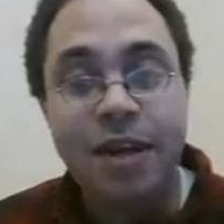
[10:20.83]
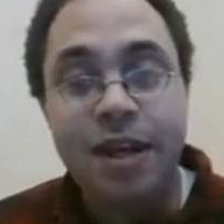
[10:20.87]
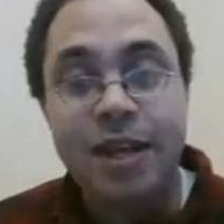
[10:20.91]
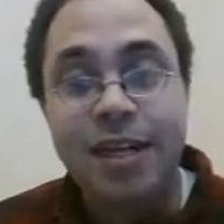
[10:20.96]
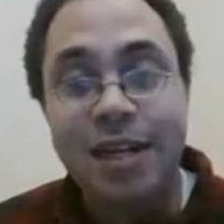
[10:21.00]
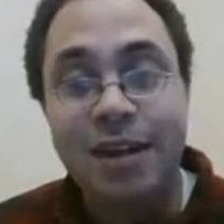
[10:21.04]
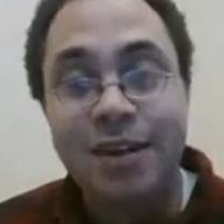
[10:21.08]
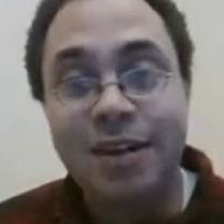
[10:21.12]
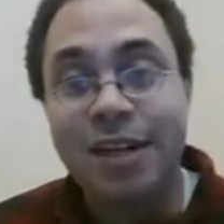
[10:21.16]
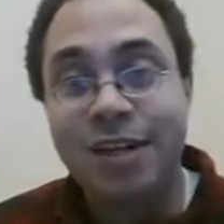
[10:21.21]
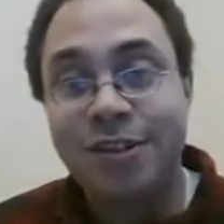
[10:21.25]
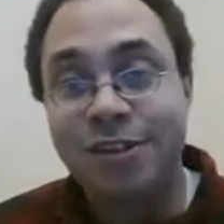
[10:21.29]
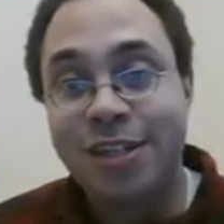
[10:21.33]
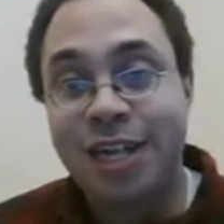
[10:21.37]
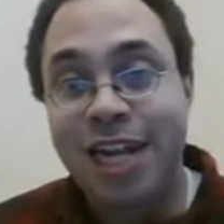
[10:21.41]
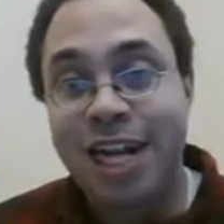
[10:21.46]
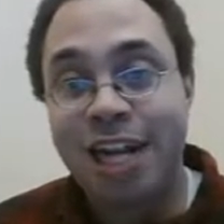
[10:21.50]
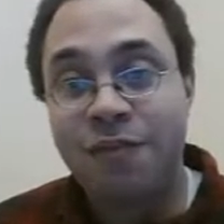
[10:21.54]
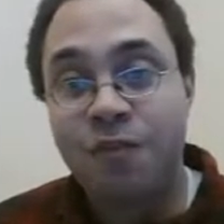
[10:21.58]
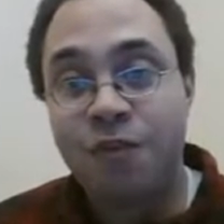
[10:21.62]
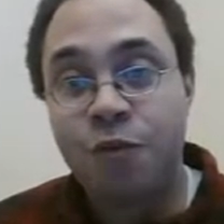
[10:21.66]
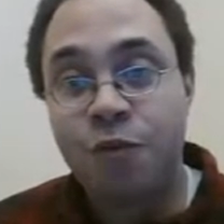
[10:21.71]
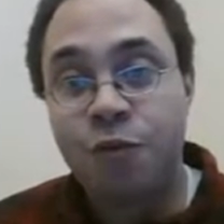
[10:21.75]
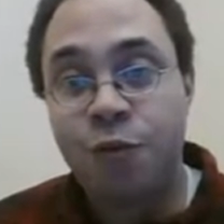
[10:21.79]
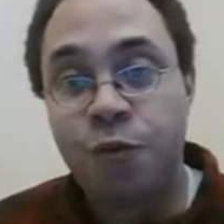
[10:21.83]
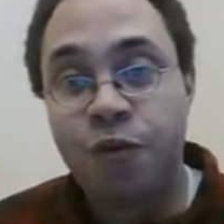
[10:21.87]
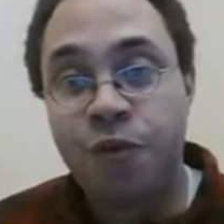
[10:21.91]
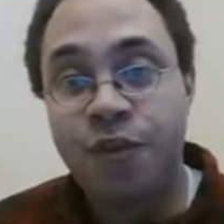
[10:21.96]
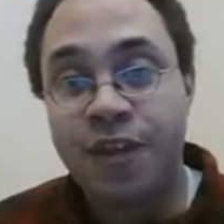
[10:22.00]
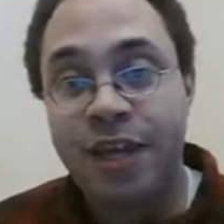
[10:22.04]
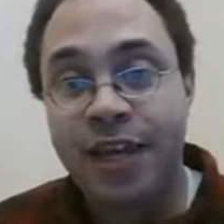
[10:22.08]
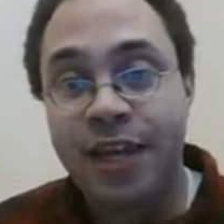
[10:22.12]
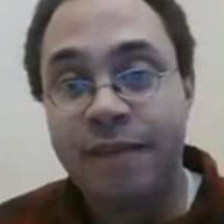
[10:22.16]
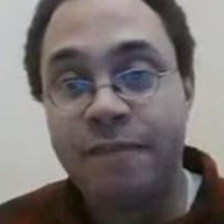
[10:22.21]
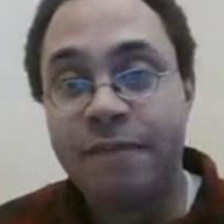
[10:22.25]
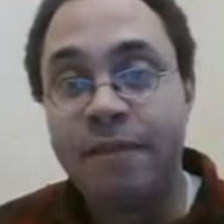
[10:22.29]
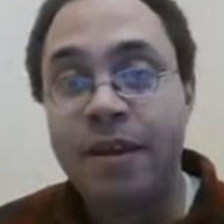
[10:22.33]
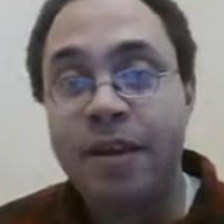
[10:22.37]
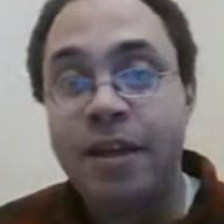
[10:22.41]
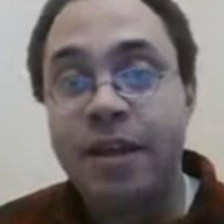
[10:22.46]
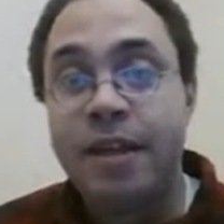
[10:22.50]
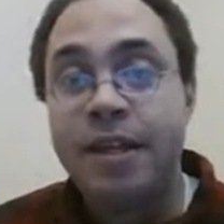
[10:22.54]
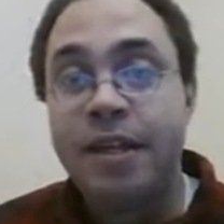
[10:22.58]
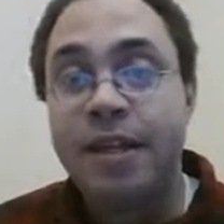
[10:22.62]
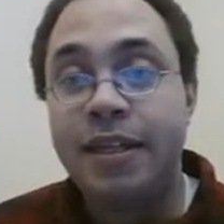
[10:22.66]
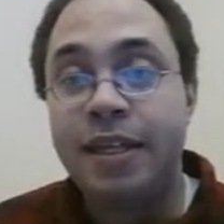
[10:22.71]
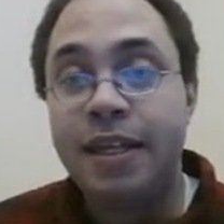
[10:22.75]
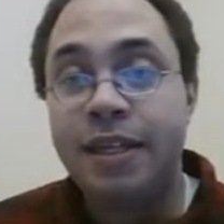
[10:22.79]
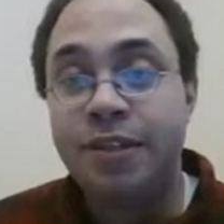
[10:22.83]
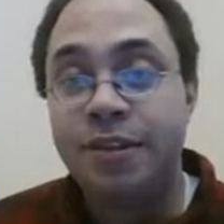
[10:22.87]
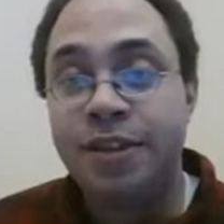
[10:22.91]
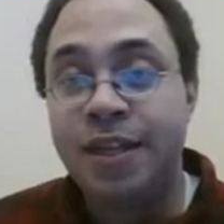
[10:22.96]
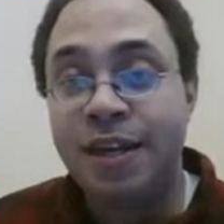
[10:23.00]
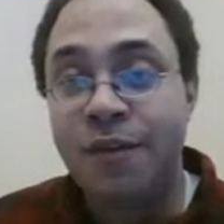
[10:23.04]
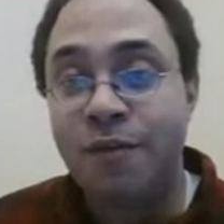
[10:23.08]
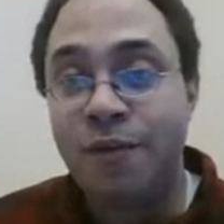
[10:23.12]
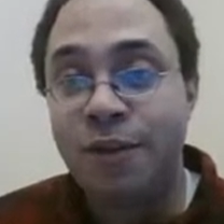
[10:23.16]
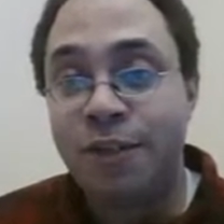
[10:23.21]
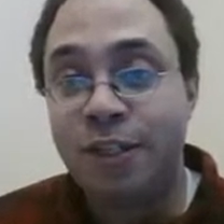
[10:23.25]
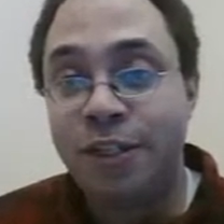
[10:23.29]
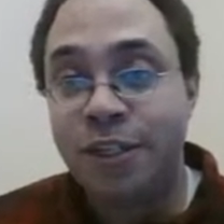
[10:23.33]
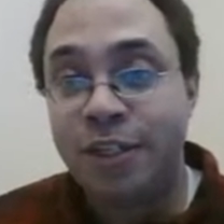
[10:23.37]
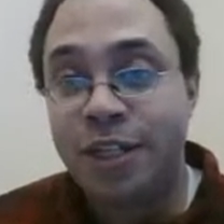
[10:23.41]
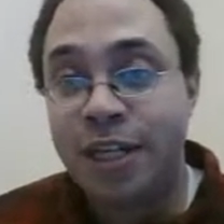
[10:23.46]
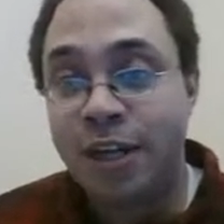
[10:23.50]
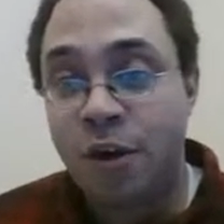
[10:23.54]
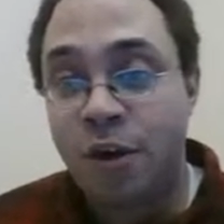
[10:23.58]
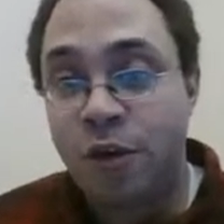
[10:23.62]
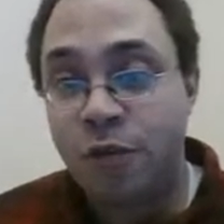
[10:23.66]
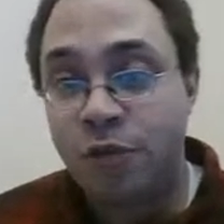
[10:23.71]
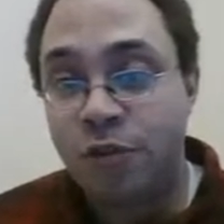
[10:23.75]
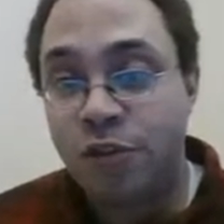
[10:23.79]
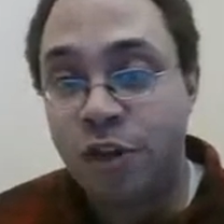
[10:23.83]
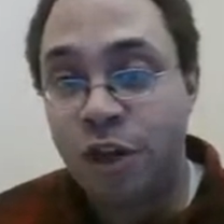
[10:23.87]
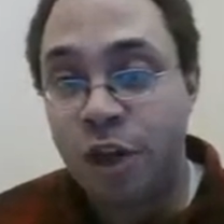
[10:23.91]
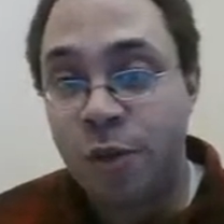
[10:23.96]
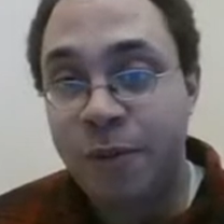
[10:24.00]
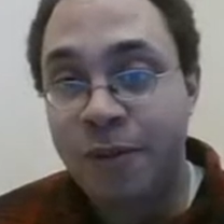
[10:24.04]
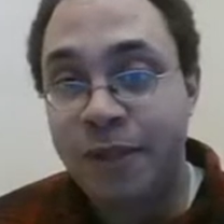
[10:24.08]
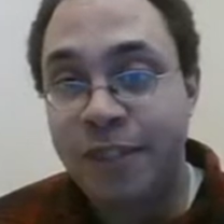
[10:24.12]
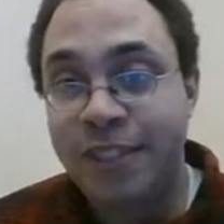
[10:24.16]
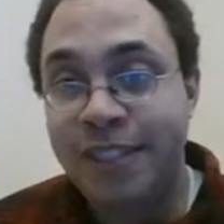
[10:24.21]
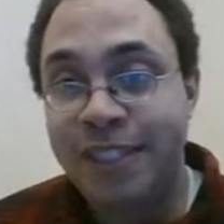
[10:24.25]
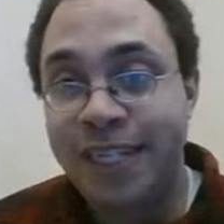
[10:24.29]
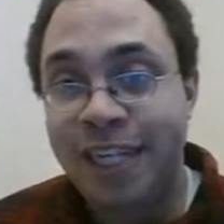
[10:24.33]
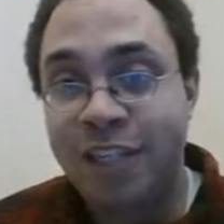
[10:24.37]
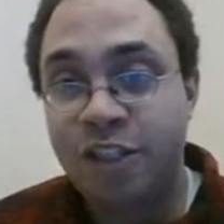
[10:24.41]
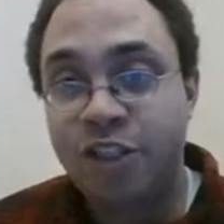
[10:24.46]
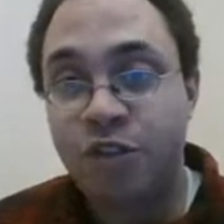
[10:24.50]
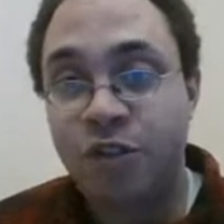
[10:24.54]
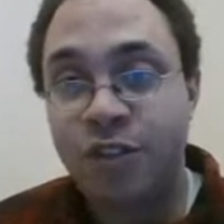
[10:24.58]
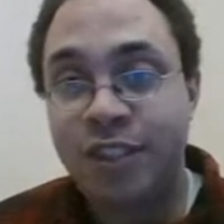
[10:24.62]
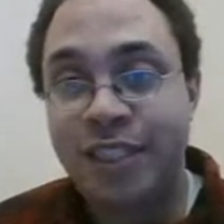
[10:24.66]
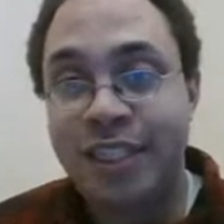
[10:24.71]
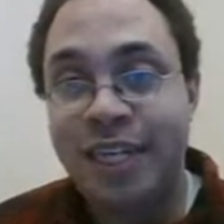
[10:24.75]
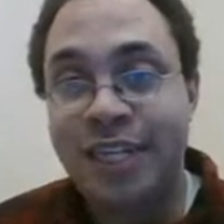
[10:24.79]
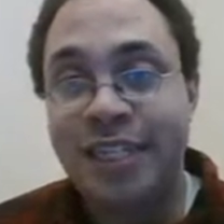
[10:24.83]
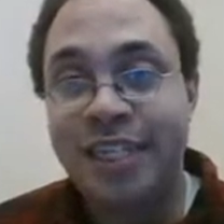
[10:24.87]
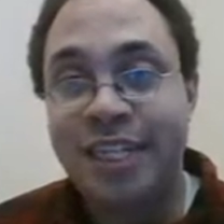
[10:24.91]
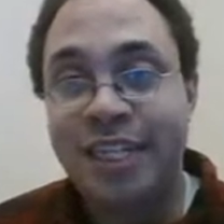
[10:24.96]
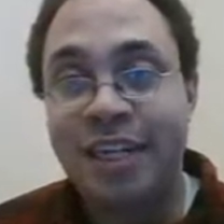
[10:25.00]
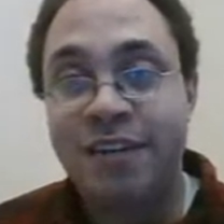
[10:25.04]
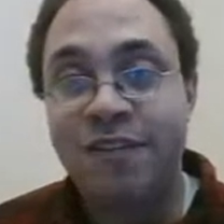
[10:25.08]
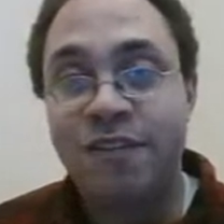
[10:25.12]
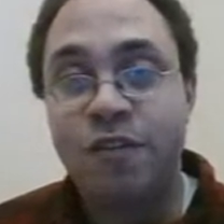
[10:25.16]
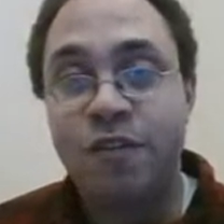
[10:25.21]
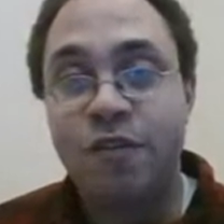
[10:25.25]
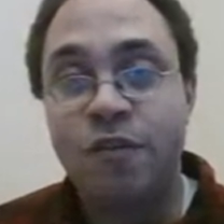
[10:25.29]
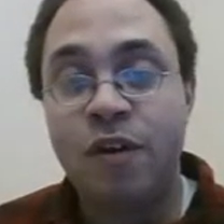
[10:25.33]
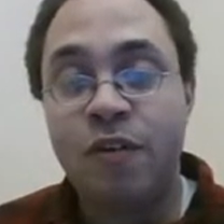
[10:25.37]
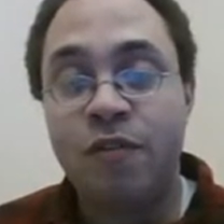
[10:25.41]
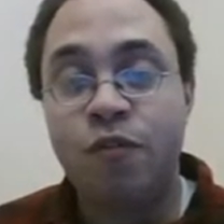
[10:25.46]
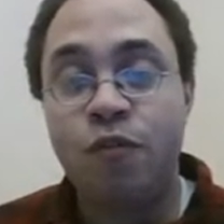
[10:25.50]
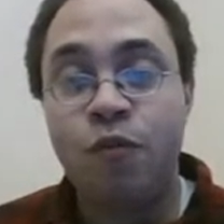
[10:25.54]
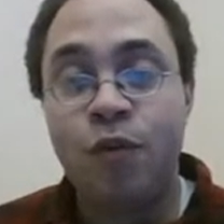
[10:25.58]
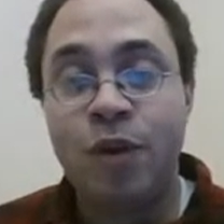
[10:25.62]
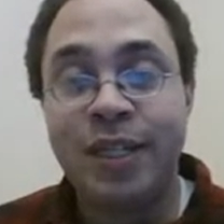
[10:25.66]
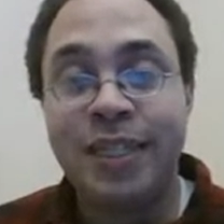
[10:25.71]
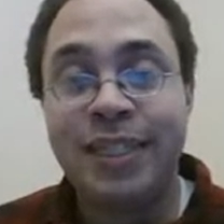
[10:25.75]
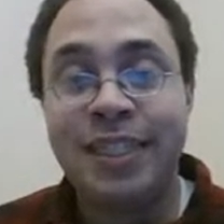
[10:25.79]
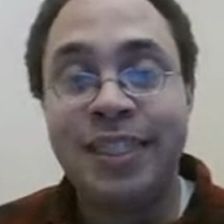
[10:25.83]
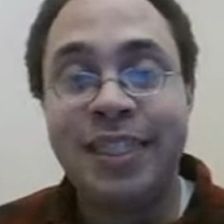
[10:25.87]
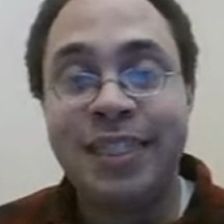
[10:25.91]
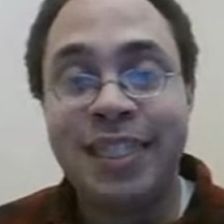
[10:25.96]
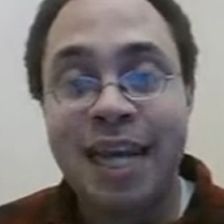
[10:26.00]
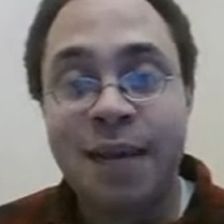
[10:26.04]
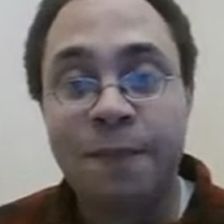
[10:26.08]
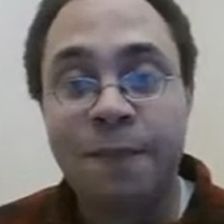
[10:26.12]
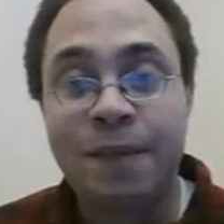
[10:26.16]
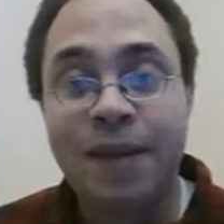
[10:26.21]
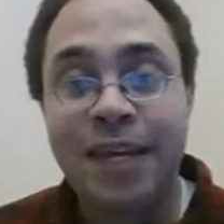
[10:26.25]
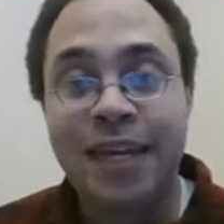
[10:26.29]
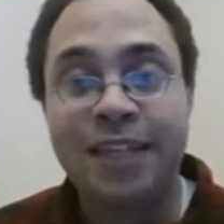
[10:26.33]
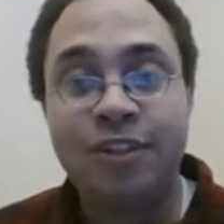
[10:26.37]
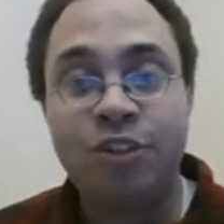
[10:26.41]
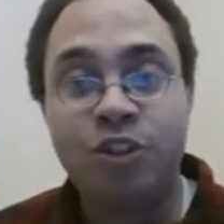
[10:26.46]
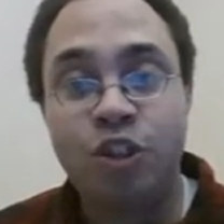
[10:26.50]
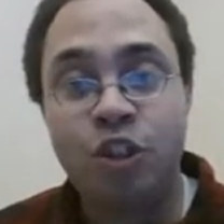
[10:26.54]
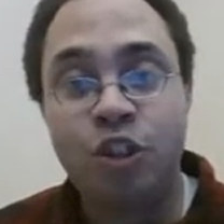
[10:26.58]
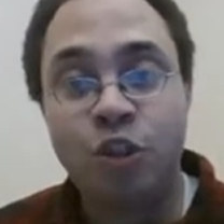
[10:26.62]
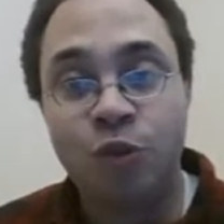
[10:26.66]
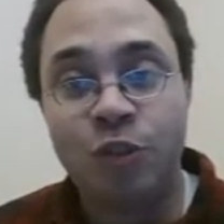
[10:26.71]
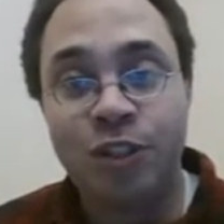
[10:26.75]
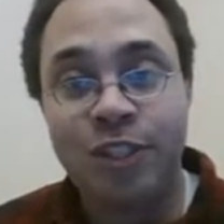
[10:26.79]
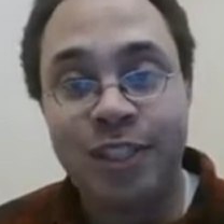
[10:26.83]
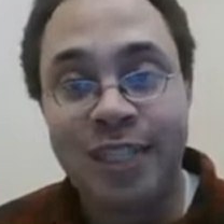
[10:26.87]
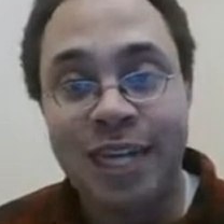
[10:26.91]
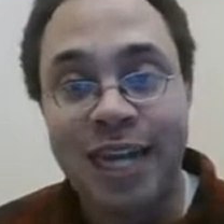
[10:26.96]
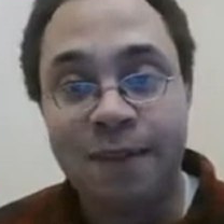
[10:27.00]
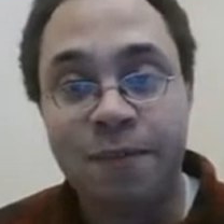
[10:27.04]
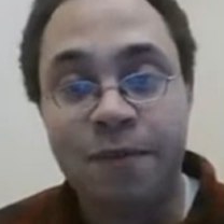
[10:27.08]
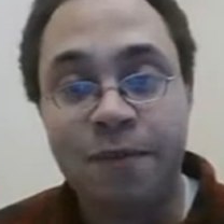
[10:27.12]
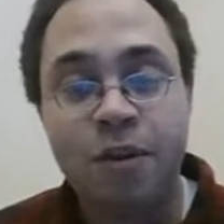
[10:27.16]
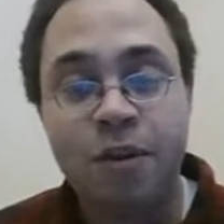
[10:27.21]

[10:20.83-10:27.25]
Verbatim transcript: Now here's kind of a cool thing. The other thing I wanted to get, oh, talk about this lecture is the idea of, of one step and two step.